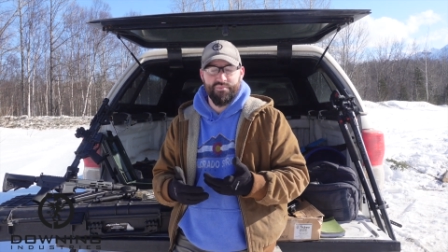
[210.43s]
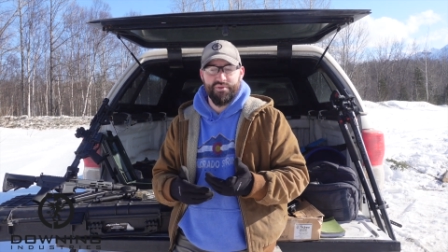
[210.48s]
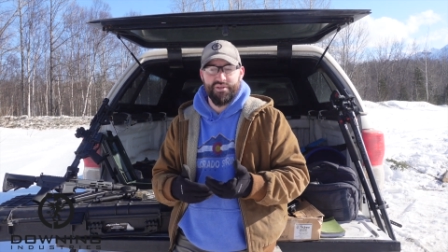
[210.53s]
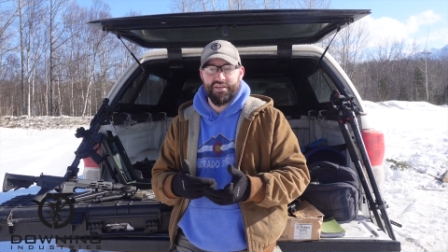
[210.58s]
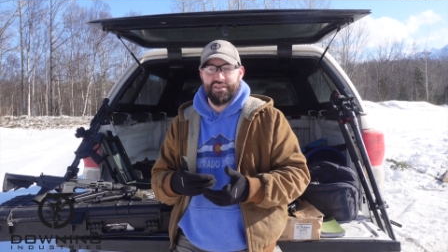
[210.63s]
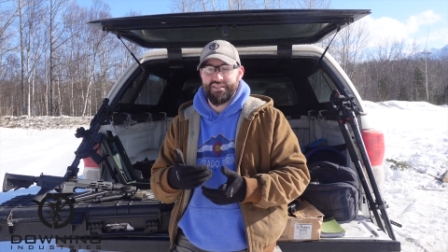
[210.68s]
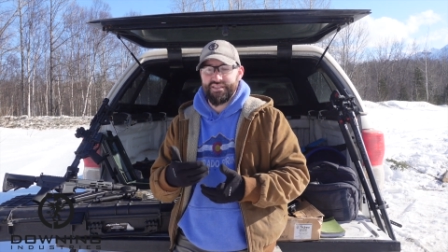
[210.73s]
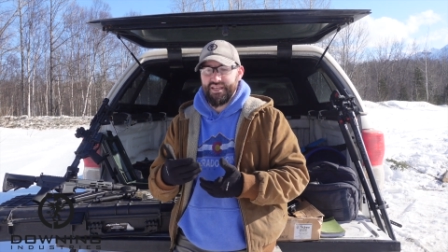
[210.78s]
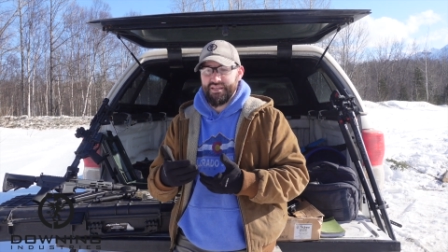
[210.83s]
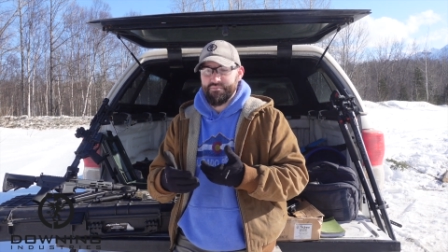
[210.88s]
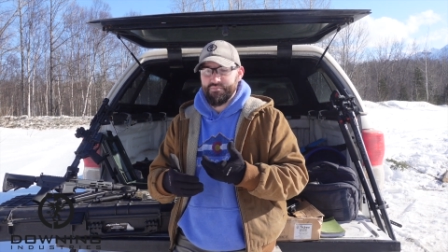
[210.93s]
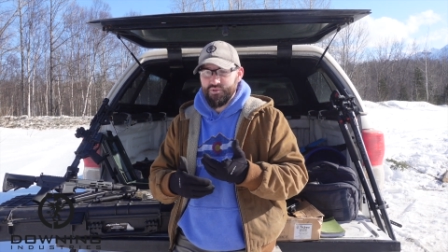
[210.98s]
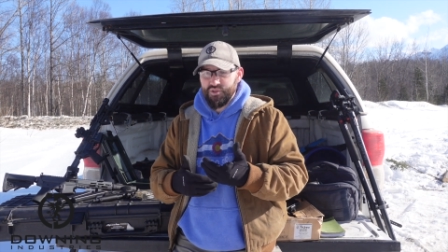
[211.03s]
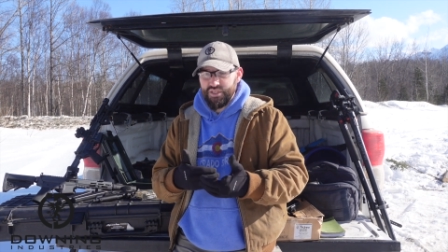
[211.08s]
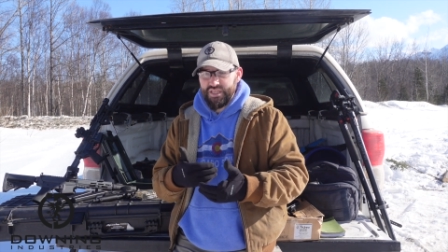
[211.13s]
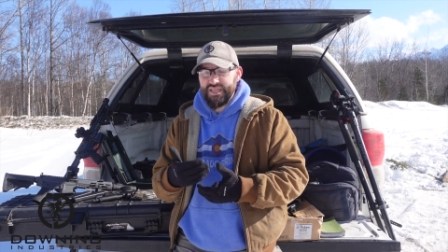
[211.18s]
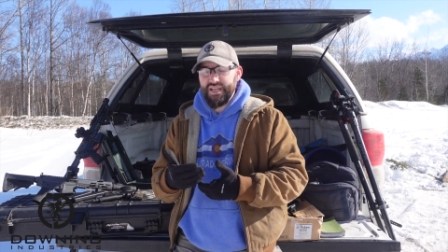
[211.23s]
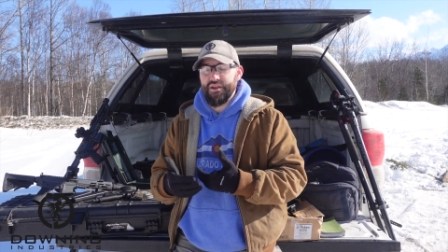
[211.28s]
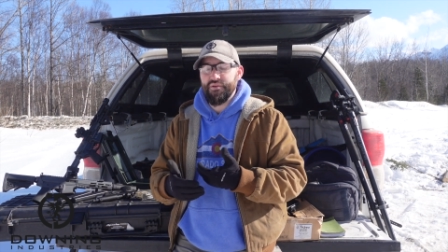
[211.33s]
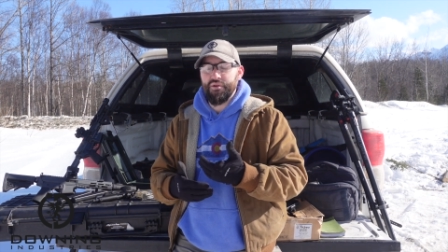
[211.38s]
Because they
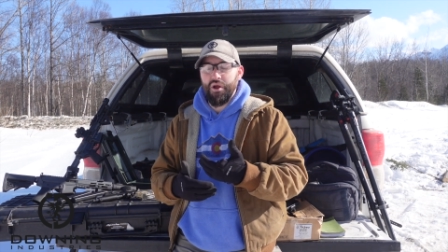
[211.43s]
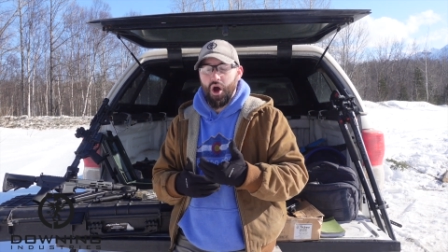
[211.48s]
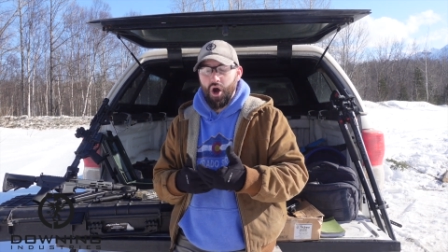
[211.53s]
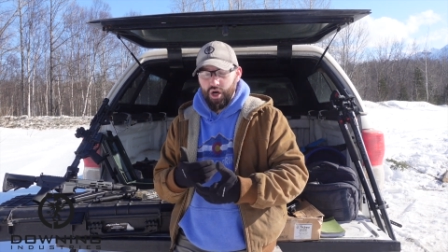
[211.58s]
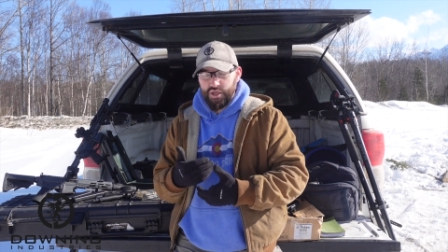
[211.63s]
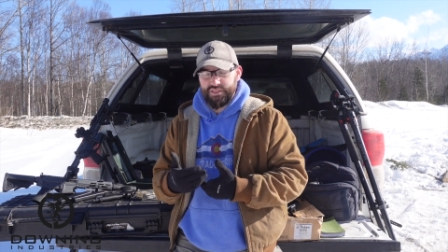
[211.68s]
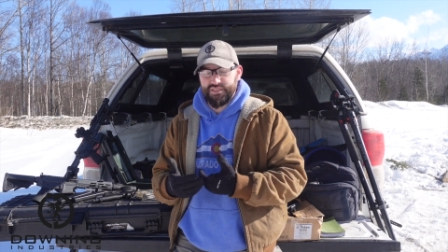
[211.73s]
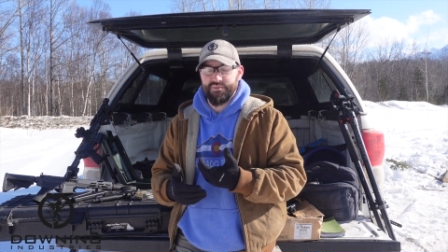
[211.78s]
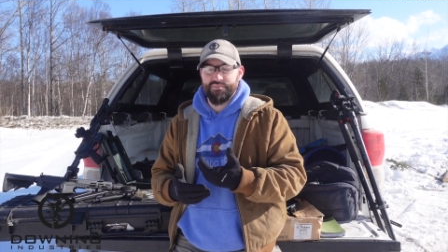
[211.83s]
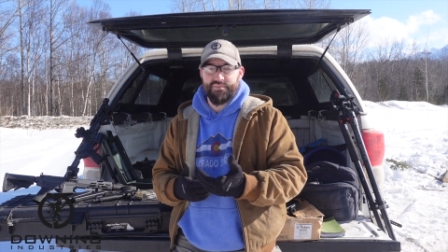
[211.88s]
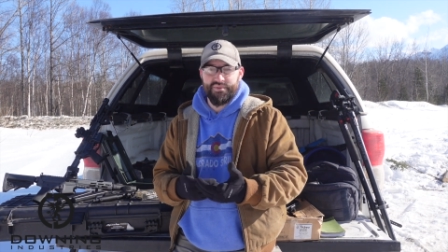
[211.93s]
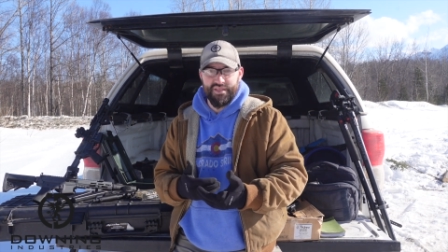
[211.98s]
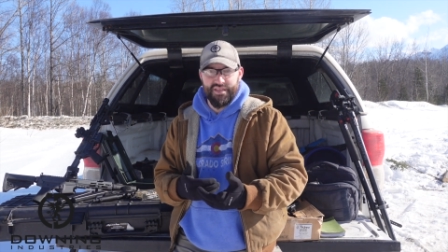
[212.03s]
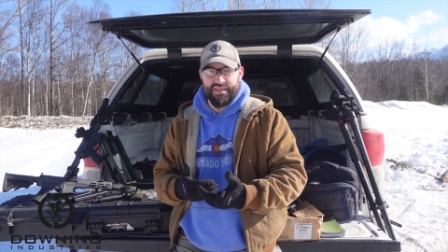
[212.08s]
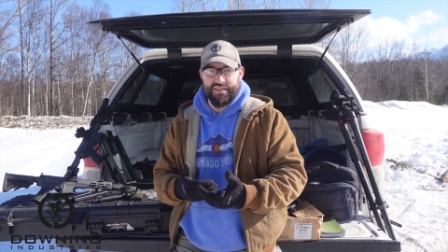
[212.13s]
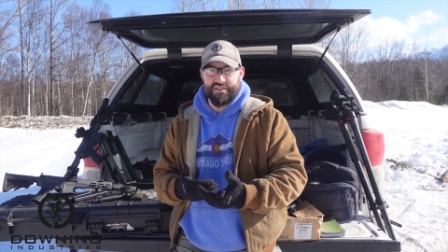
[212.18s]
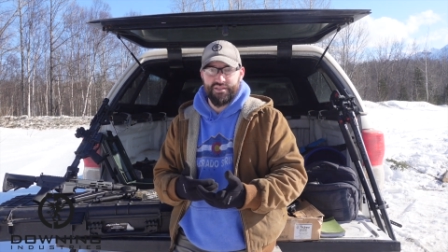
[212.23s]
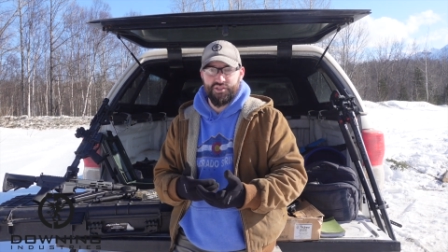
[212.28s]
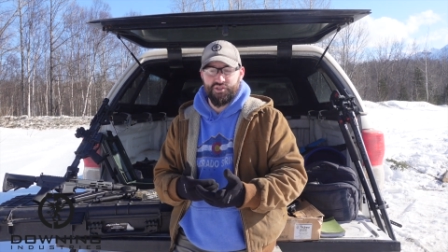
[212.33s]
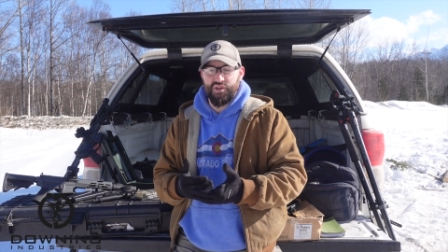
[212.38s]
did an awesome
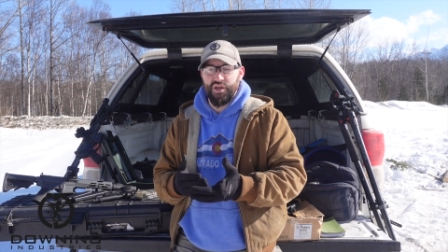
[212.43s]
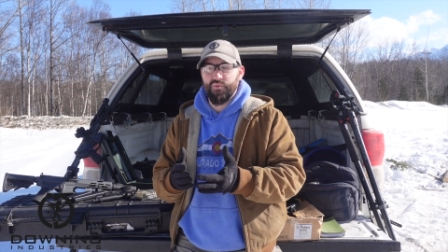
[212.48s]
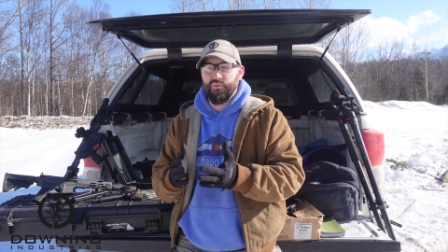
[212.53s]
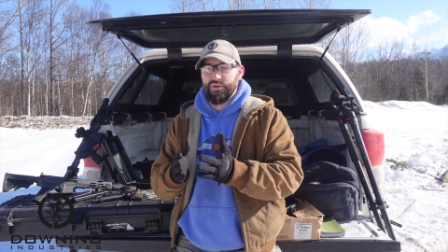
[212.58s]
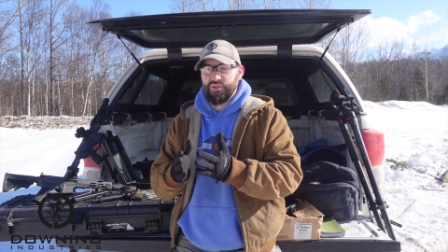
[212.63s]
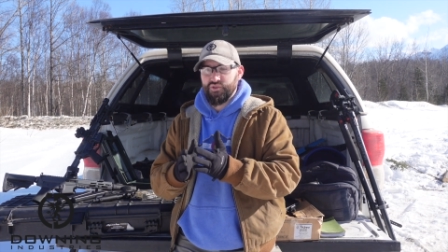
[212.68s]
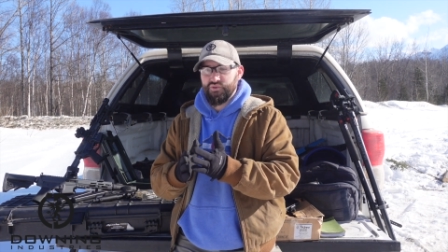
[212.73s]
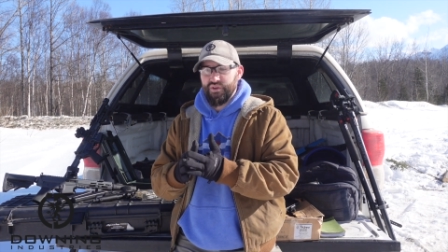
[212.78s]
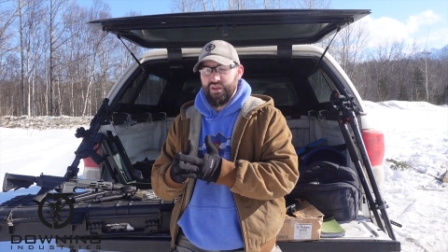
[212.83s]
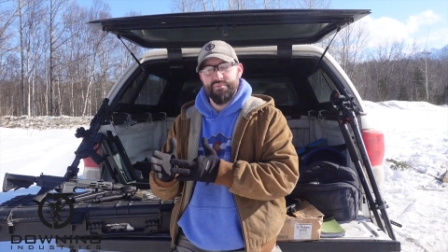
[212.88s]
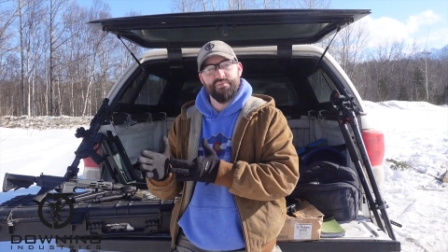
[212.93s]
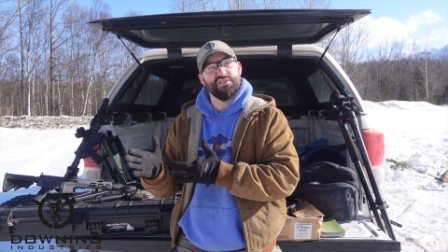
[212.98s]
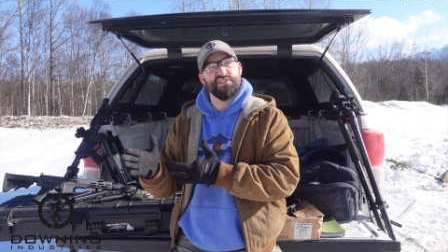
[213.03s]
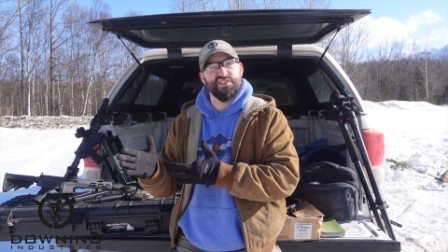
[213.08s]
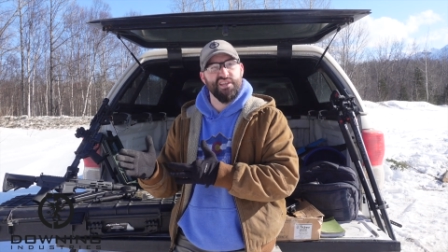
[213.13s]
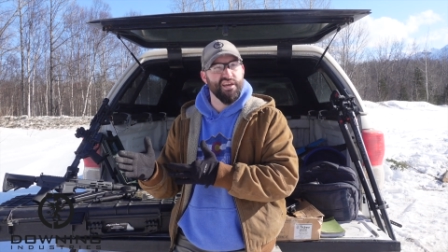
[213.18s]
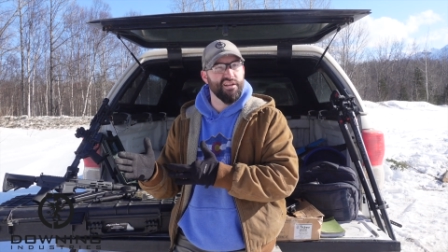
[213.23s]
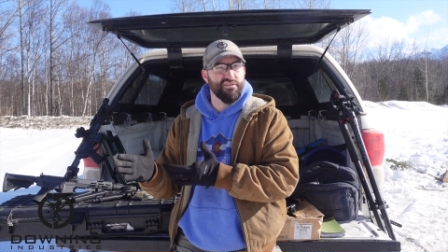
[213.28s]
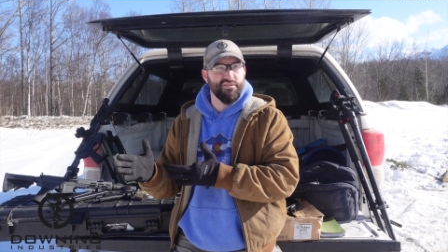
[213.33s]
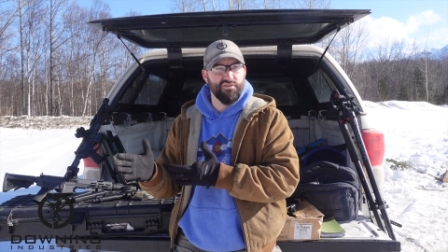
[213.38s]
thing, so I want to image
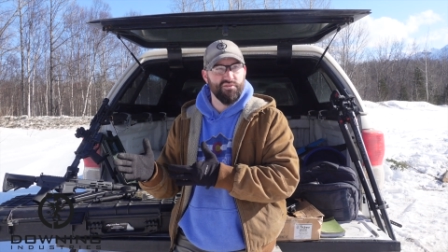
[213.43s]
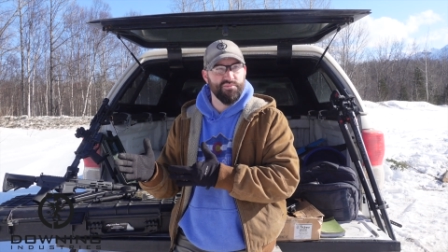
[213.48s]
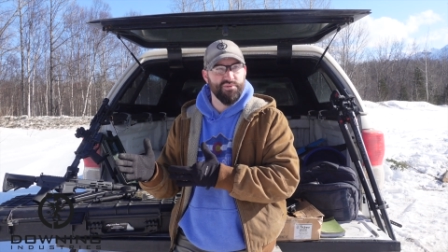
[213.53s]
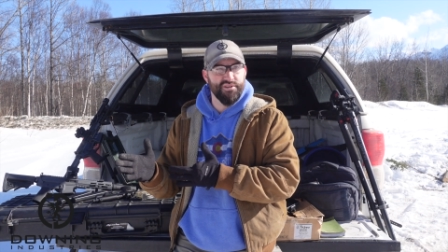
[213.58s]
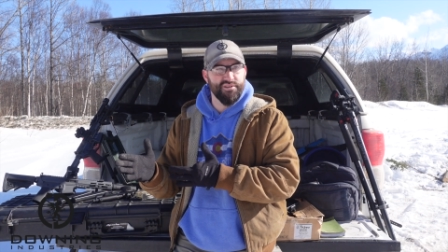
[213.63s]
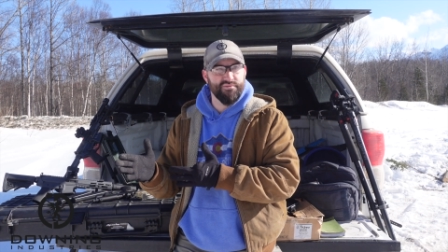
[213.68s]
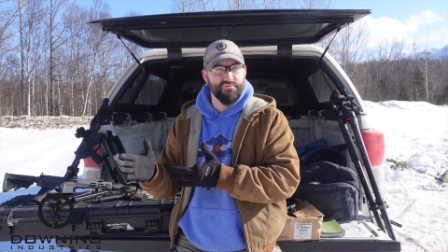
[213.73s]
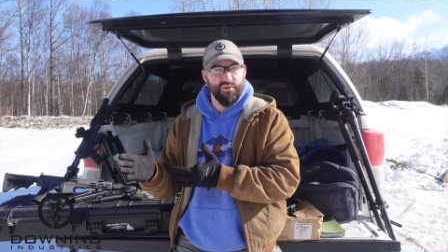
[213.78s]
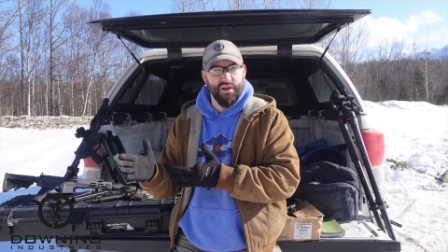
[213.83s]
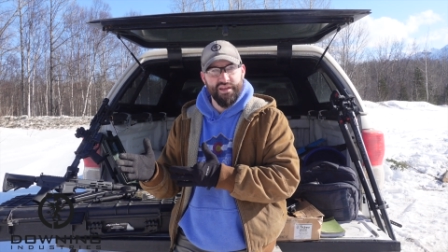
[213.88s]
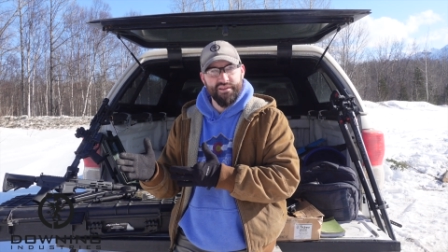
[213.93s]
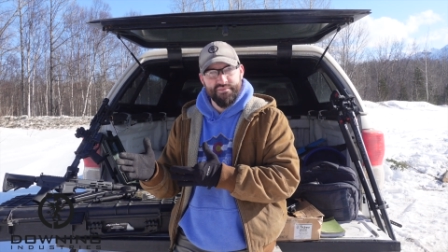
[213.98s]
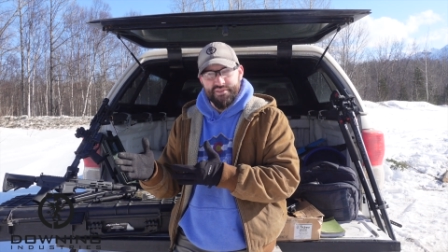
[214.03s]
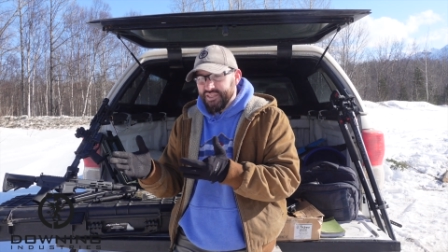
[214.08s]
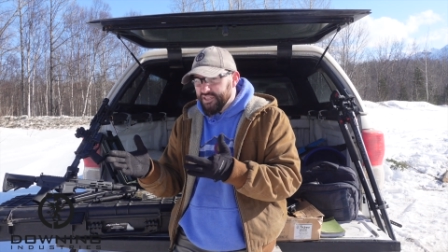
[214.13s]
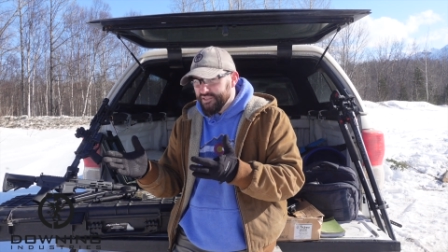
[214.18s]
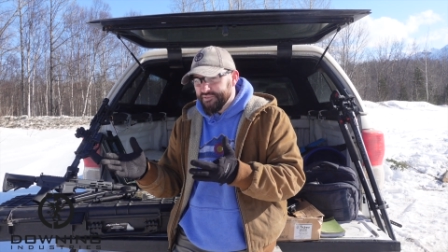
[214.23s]
that a little bit, right?